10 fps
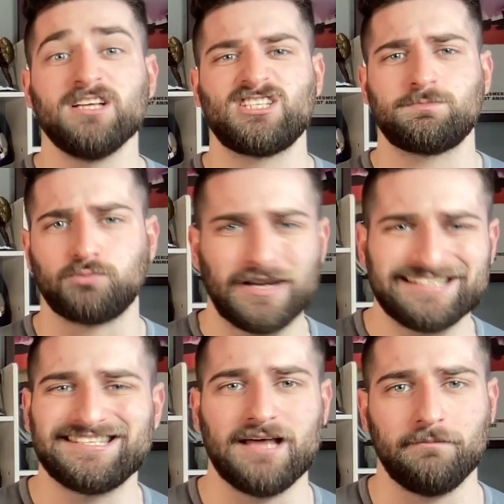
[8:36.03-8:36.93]

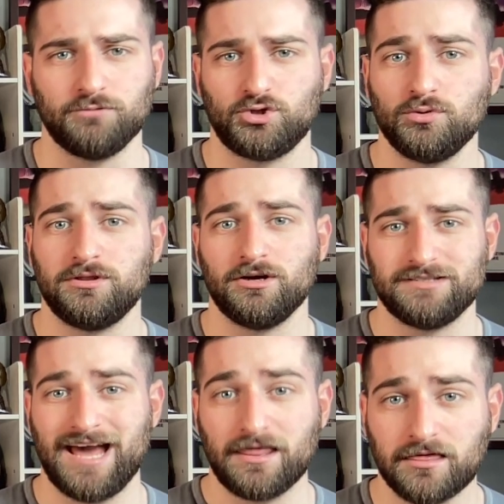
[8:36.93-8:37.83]
sprints them to their
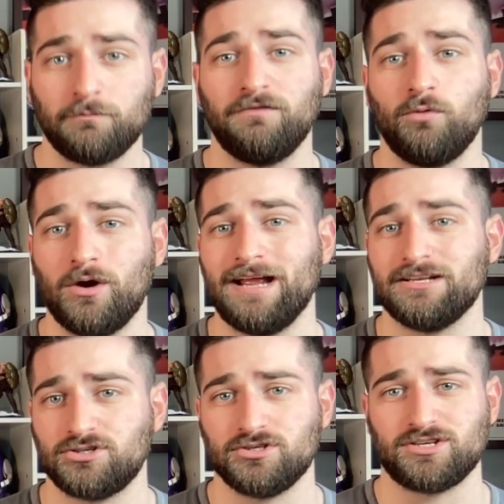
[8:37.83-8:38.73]
death before
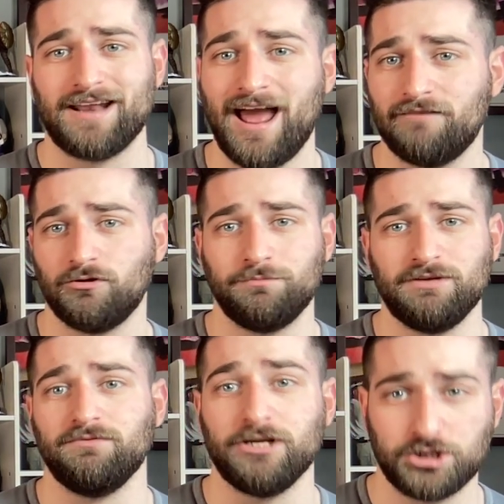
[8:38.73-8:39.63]
answers can ever be
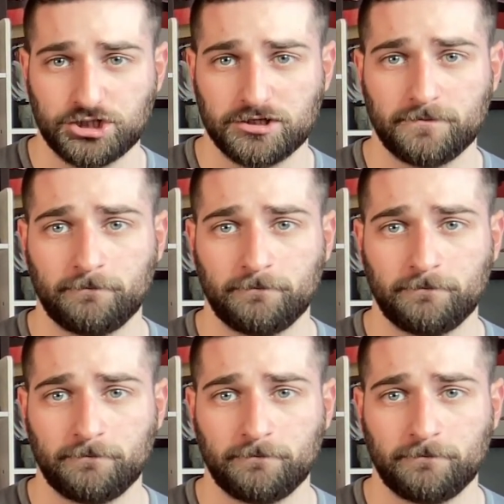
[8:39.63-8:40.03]
reached.